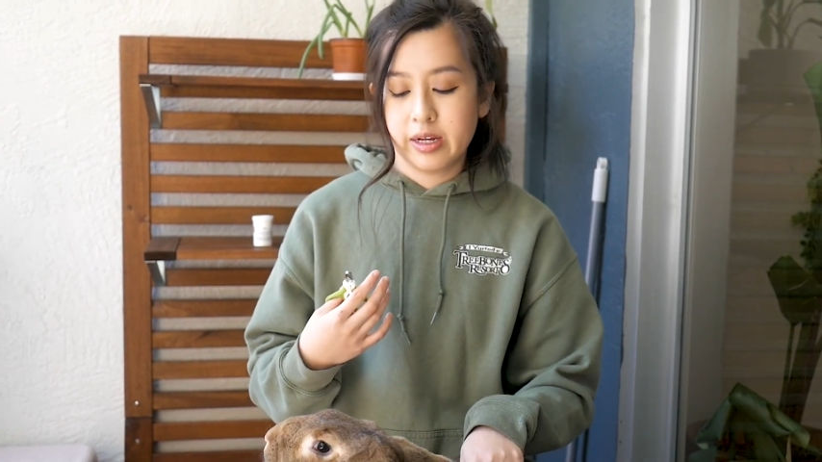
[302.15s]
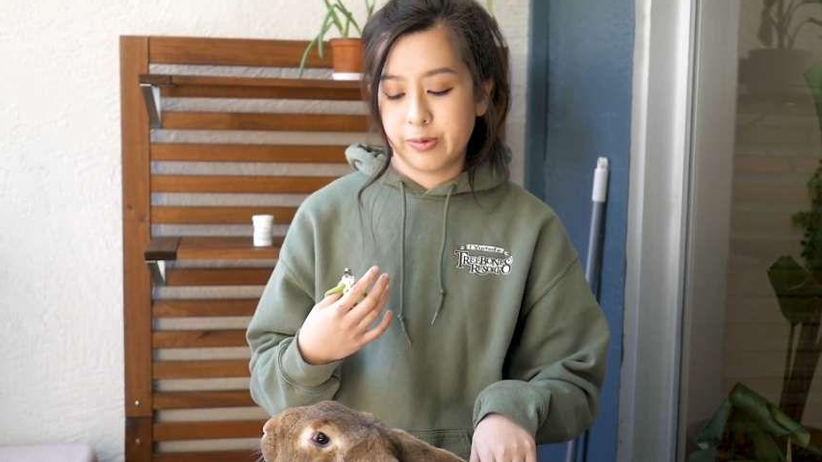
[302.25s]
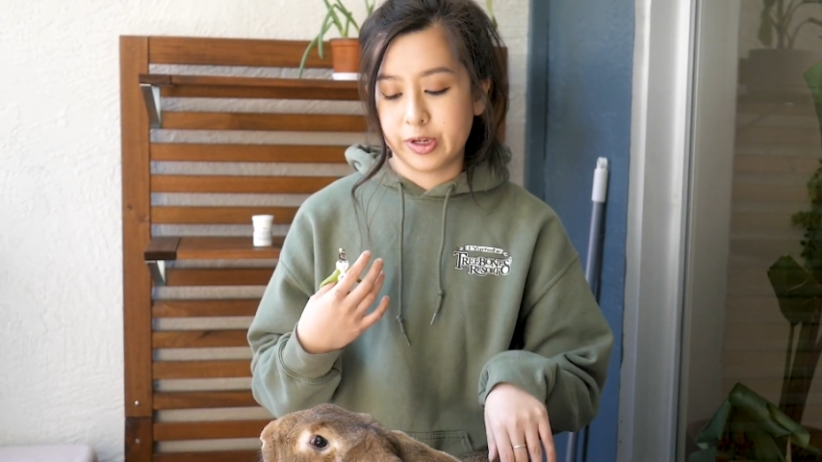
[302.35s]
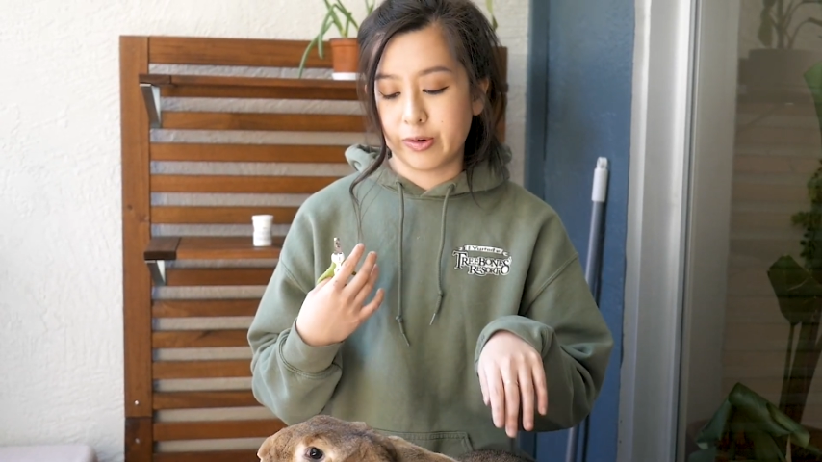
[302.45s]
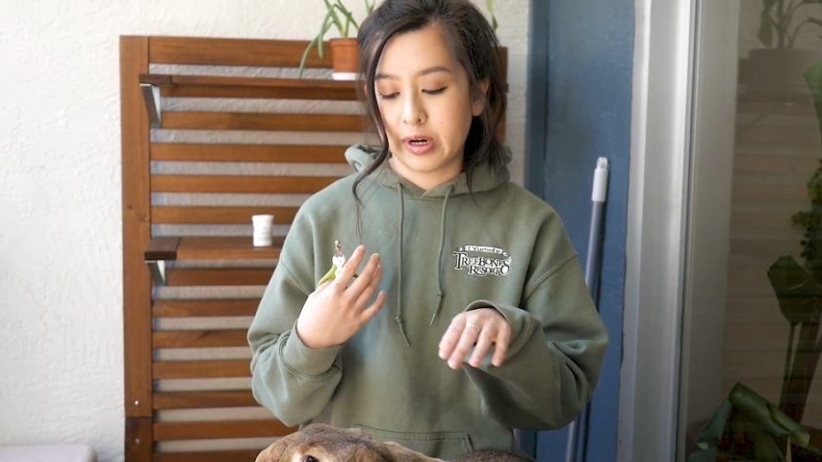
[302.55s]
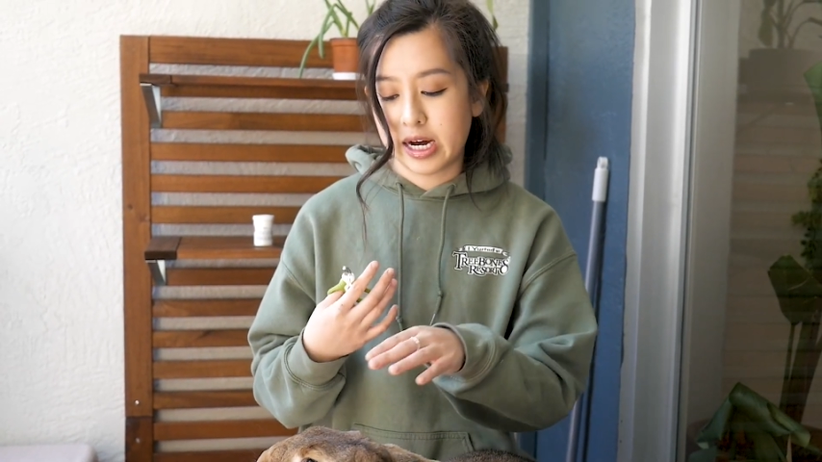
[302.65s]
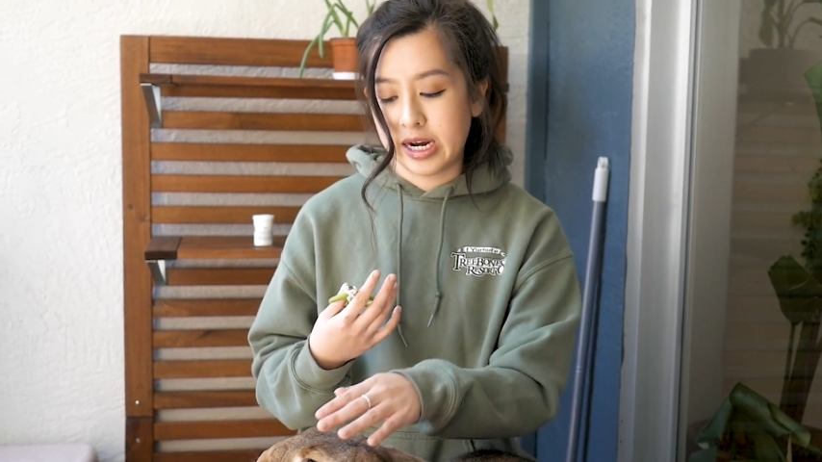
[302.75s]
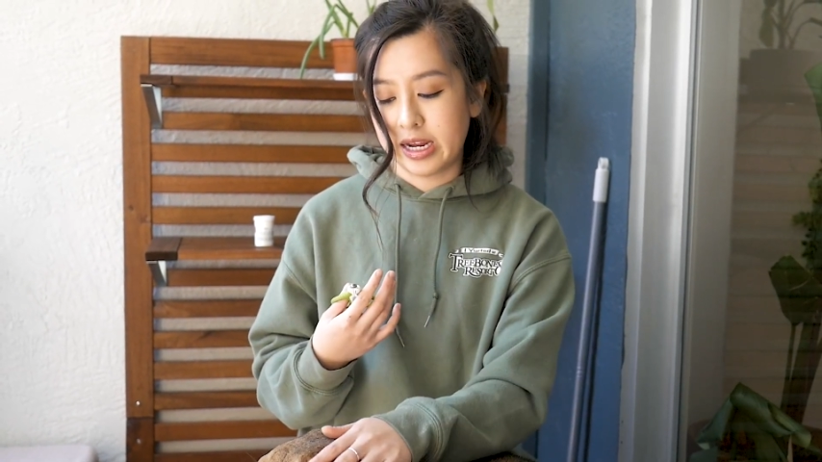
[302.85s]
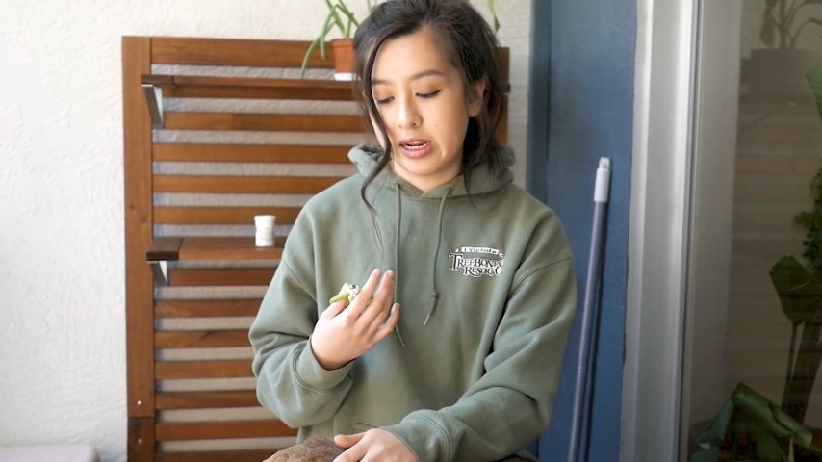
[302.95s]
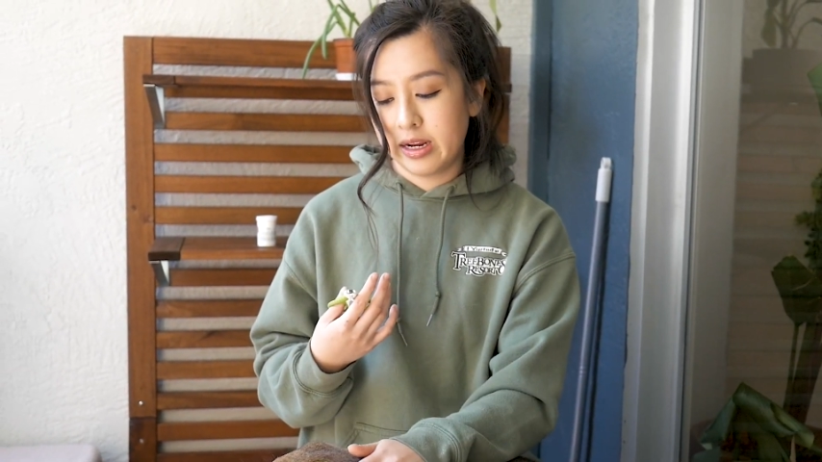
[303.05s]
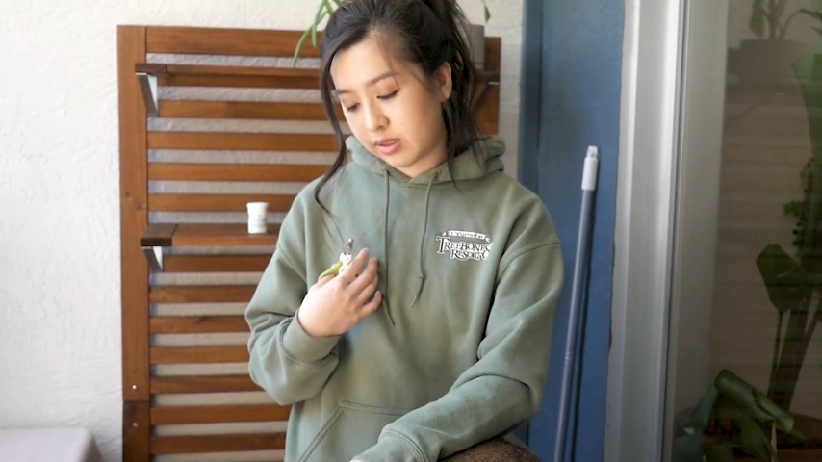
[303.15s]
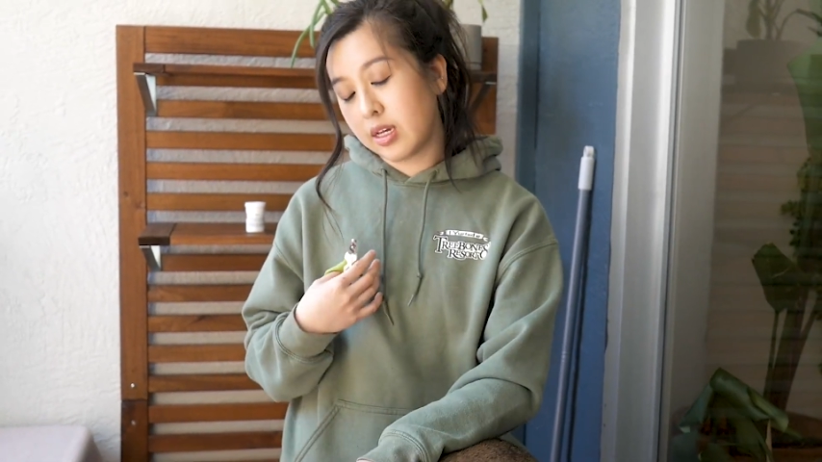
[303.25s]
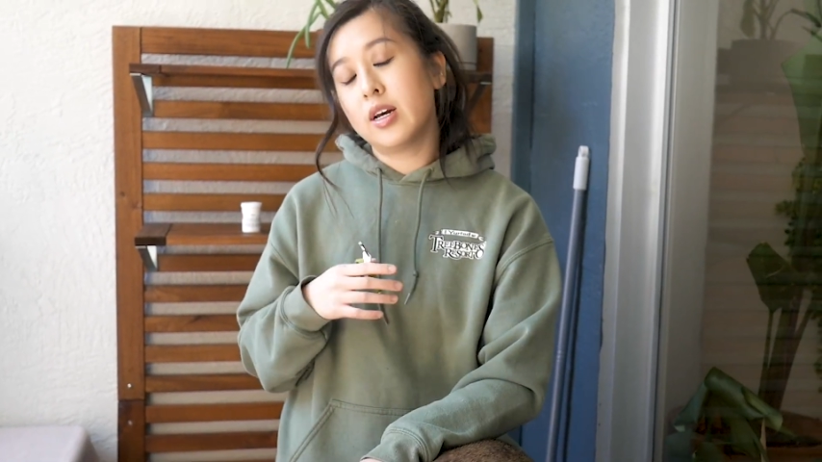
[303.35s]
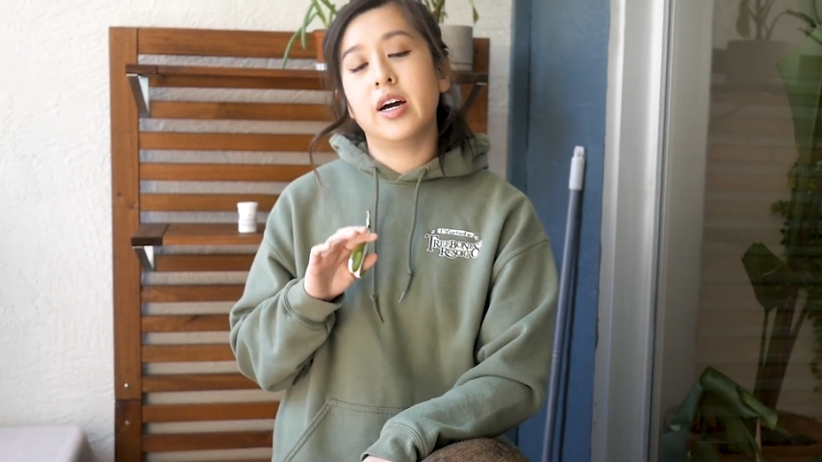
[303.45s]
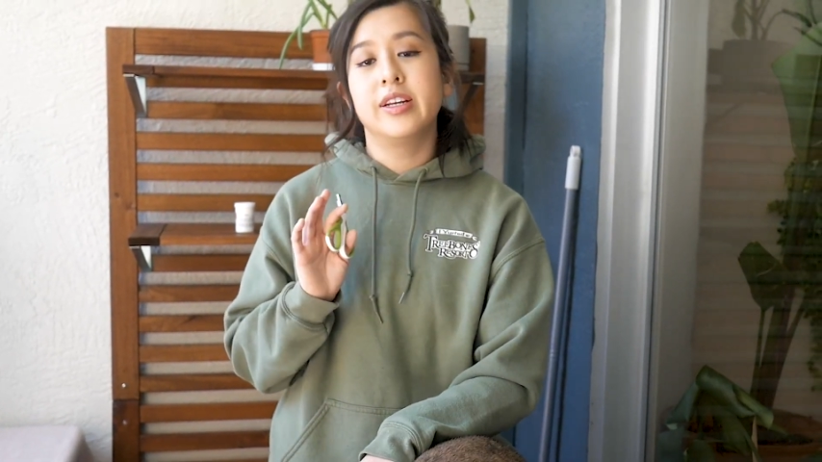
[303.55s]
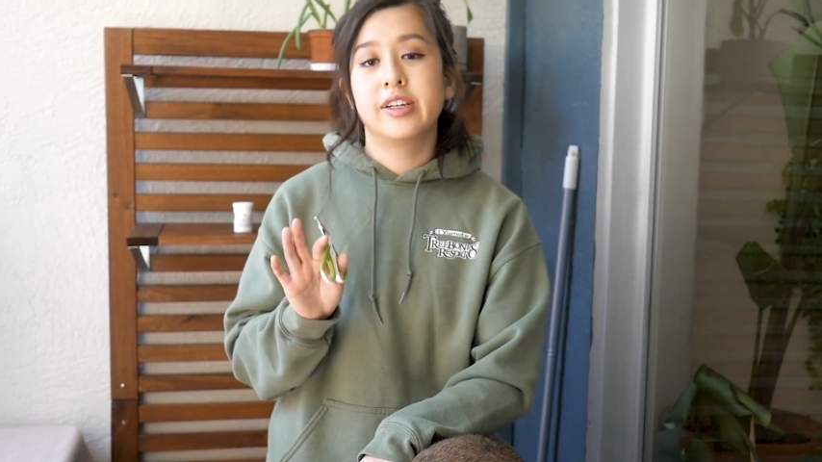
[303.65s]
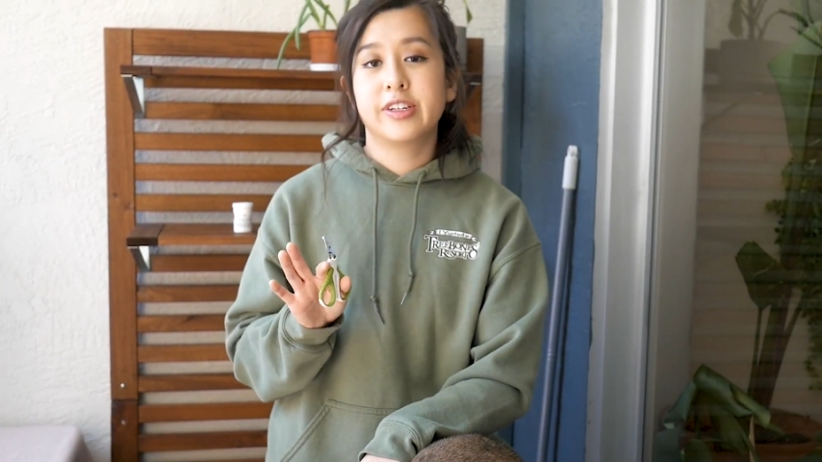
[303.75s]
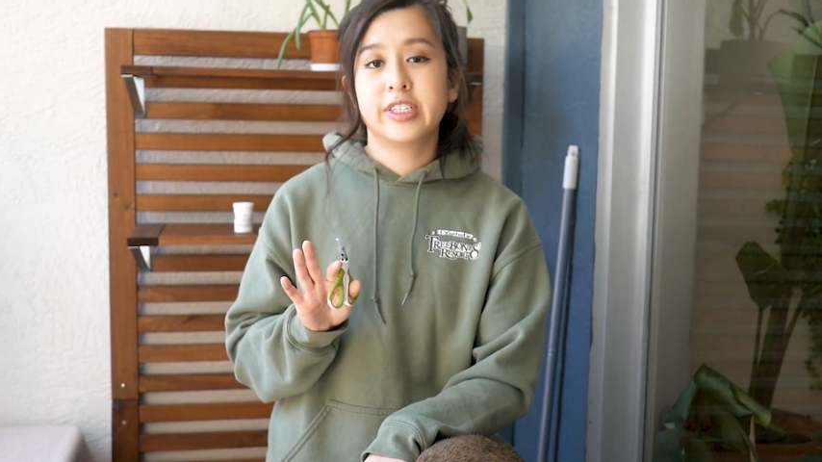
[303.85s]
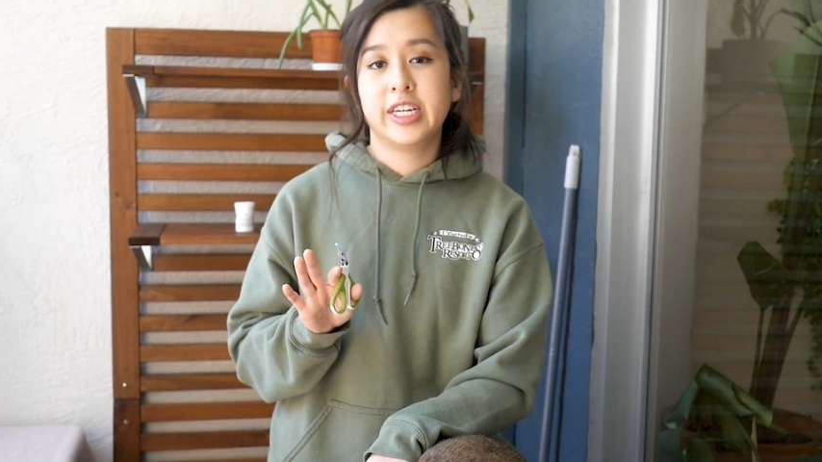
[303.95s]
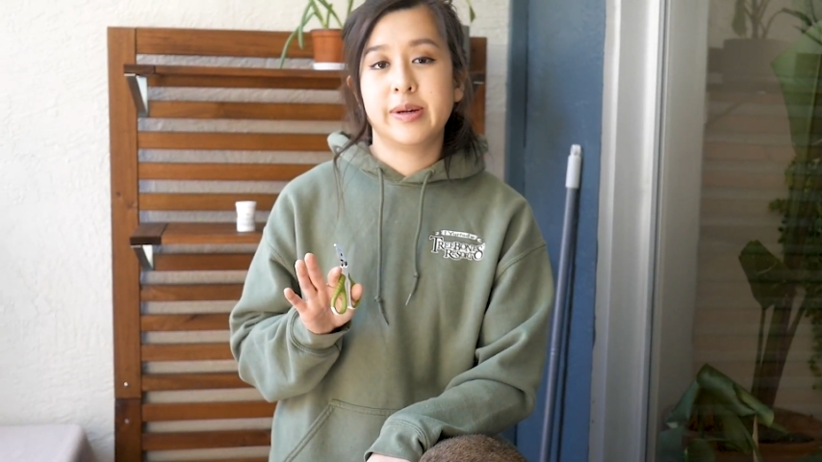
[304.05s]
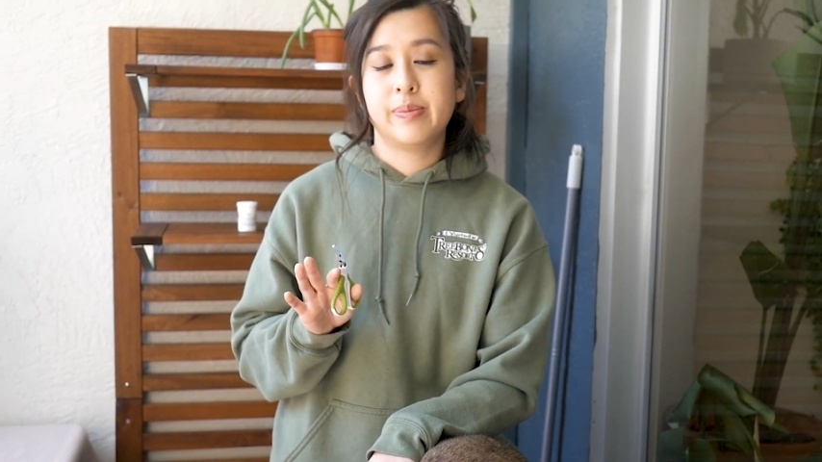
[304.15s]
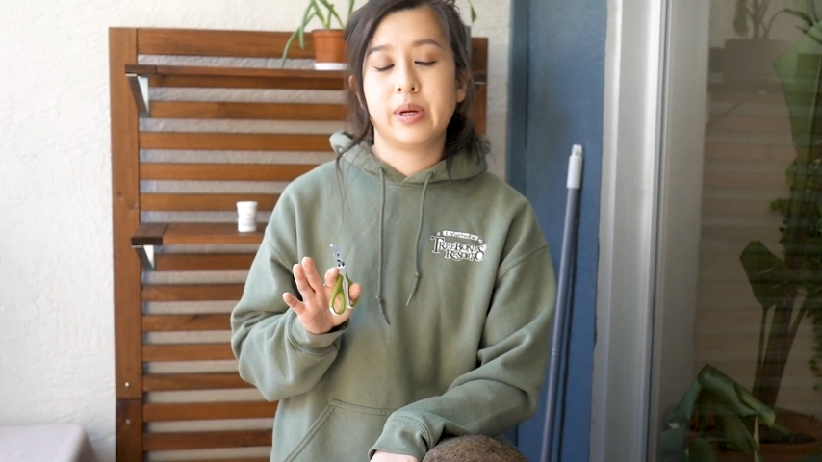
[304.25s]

when you cut it. Another tip